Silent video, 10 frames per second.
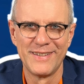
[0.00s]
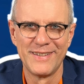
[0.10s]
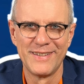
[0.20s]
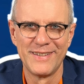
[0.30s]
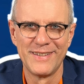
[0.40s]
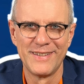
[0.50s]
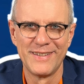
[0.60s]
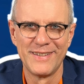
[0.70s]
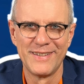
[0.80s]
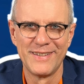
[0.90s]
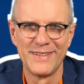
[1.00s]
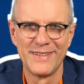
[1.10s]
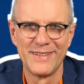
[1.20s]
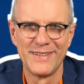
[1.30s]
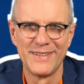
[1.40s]

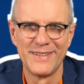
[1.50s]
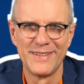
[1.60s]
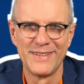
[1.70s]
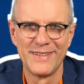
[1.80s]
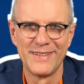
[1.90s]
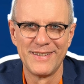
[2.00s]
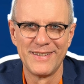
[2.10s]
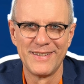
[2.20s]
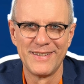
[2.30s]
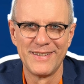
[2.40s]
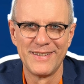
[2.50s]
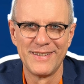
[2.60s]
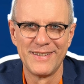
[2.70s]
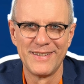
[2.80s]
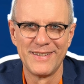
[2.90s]

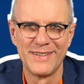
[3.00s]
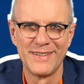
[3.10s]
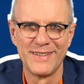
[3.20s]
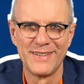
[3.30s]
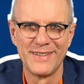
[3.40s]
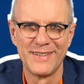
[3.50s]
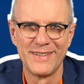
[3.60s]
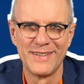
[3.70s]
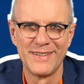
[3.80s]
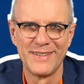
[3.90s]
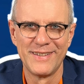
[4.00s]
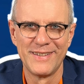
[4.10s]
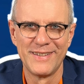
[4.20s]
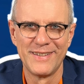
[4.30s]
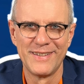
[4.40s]

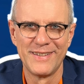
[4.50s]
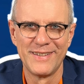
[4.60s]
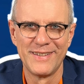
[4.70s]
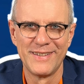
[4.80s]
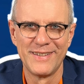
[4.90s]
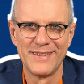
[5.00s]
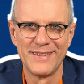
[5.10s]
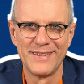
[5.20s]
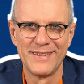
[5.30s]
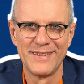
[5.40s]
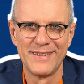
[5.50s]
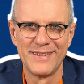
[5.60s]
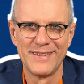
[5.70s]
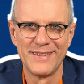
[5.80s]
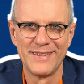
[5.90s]

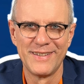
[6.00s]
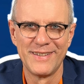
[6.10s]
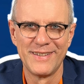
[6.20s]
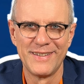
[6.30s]
The face doesn't move, so there is nothing to read.